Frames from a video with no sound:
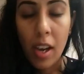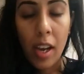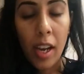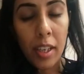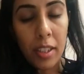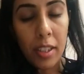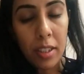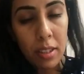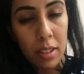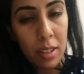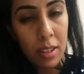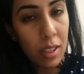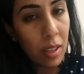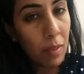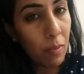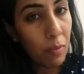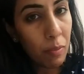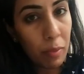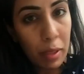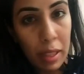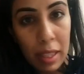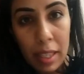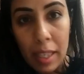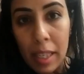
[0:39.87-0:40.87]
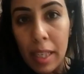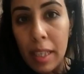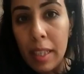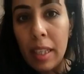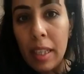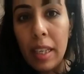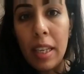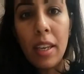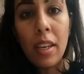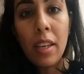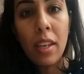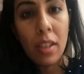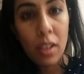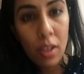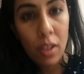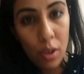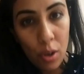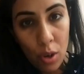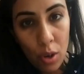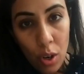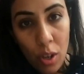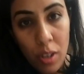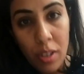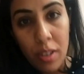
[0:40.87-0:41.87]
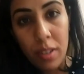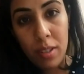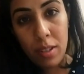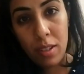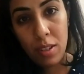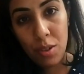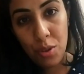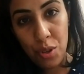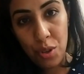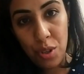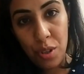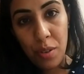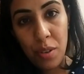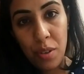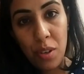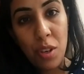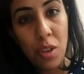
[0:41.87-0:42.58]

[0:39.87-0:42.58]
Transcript: It is completely your decision.